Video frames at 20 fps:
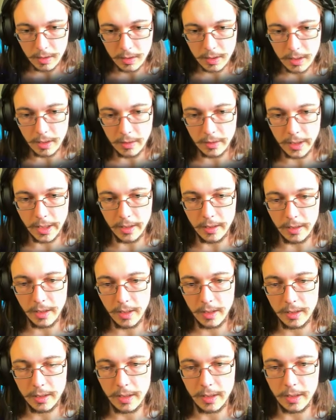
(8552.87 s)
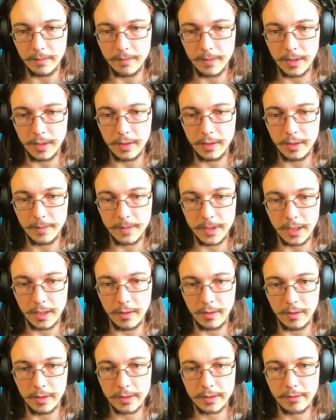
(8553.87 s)
Killed it, and I ended up
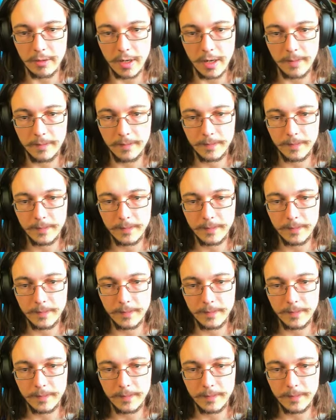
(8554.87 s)
taking all its crap.